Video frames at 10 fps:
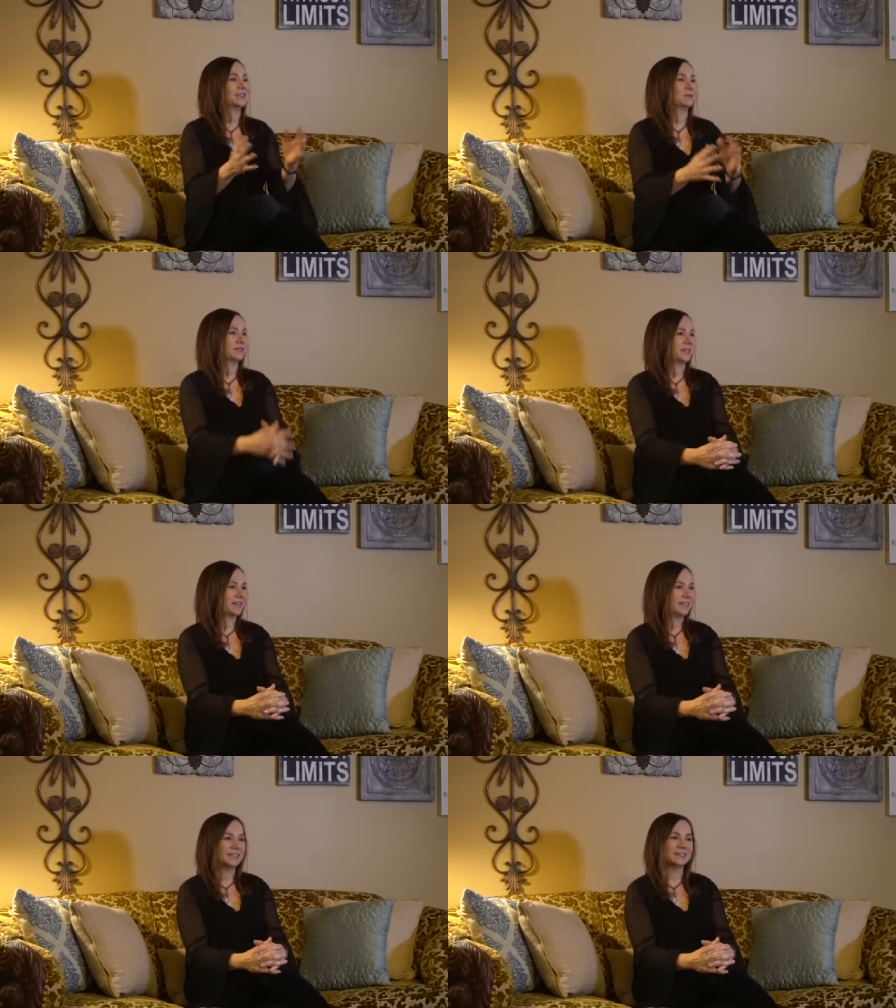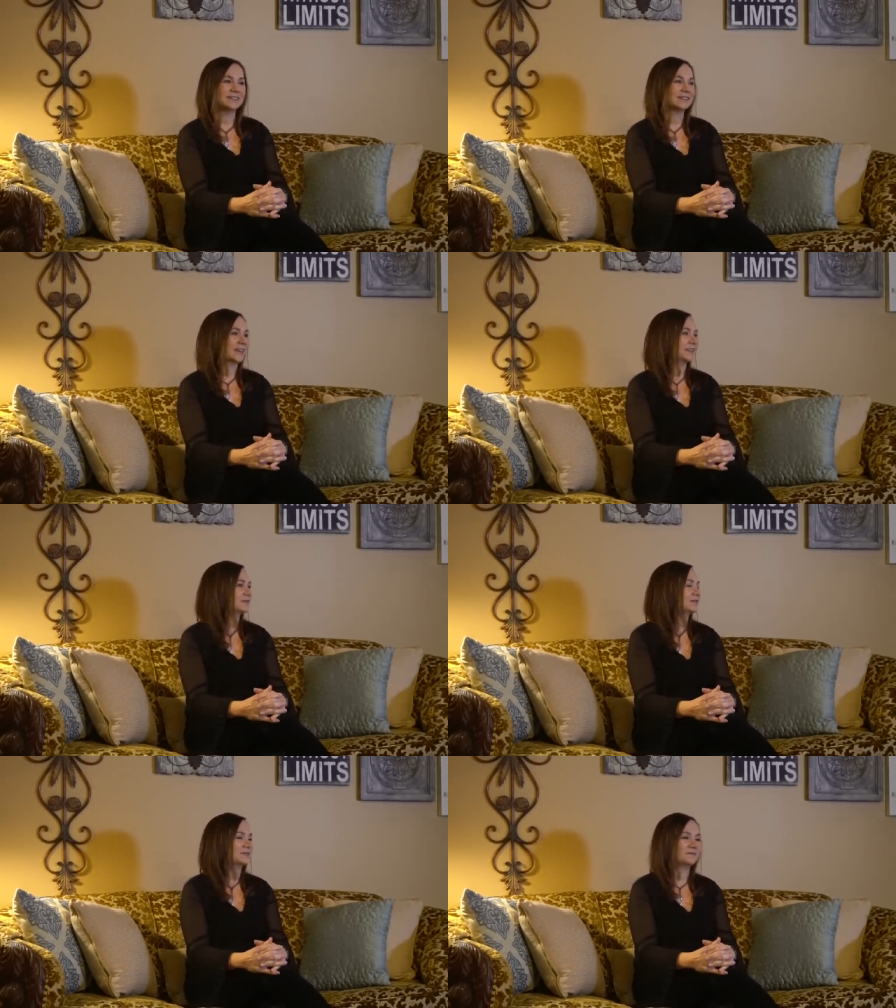the Pleiadians,
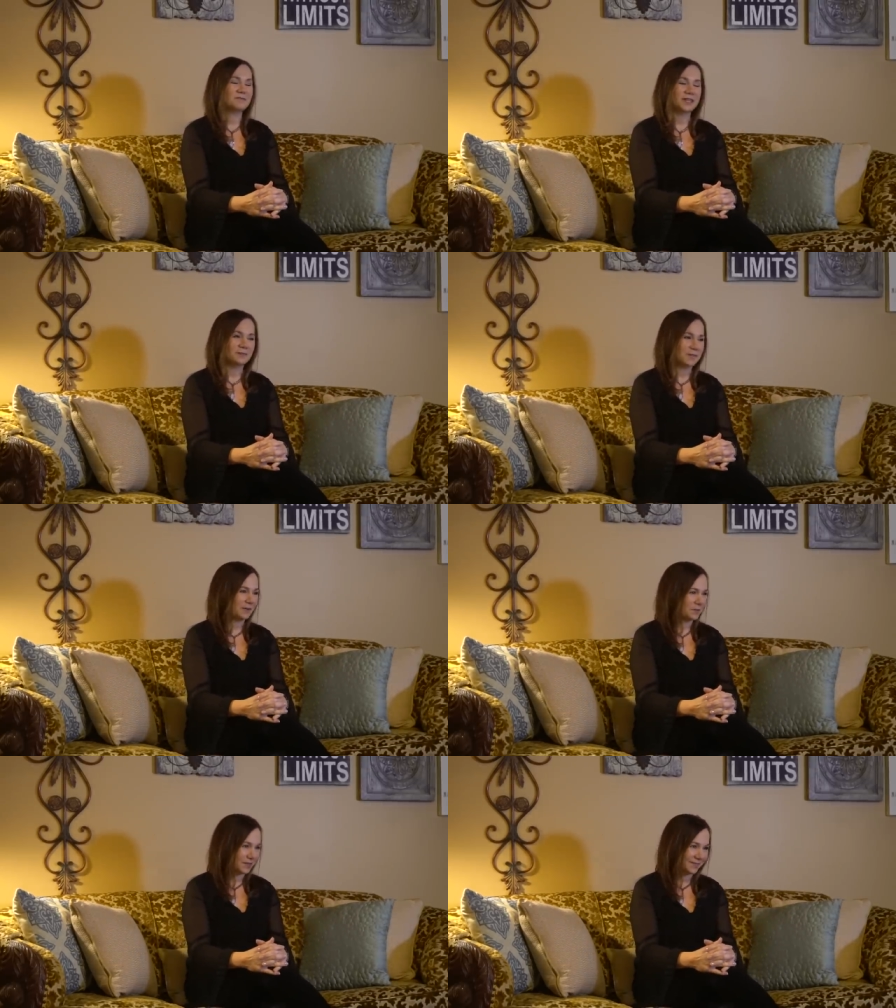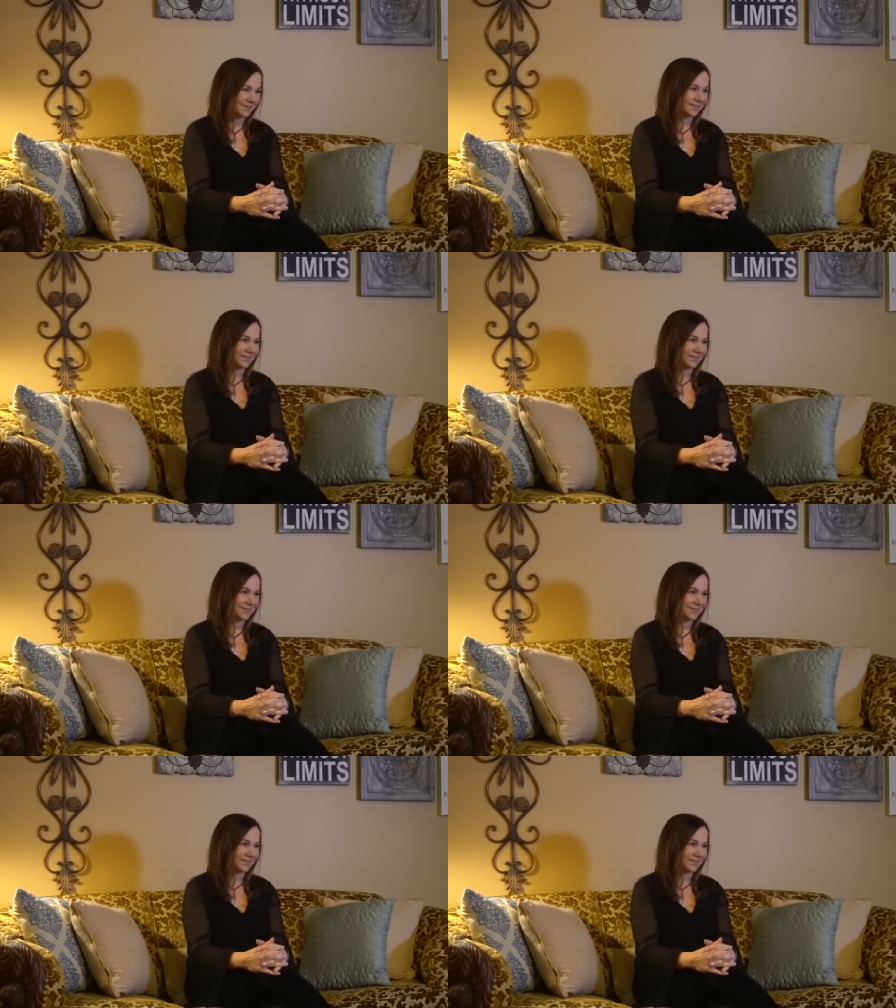and many, many more.